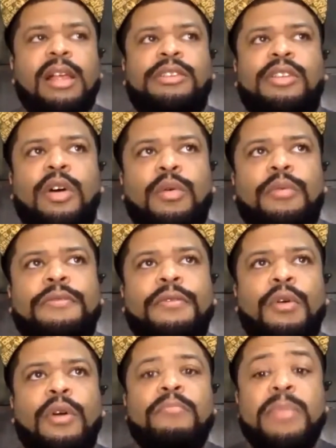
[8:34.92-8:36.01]
So
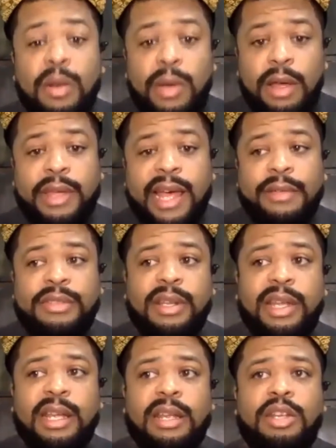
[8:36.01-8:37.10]
for mental health
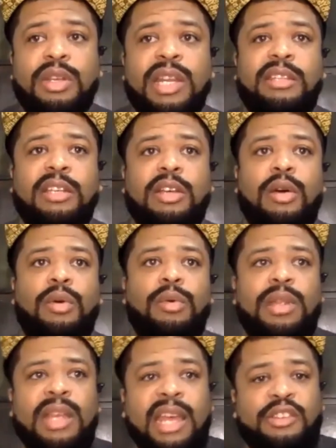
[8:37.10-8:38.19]
counseling, you need to go
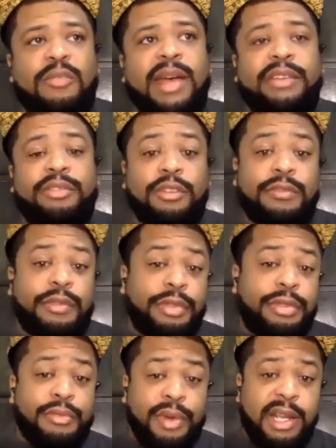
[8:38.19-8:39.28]
and get your master's for
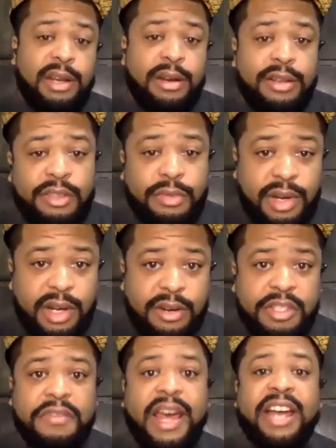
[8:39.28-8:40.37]
3 years, 3
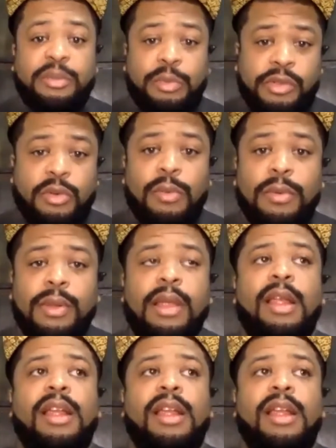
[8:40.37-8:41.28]
years of actual school,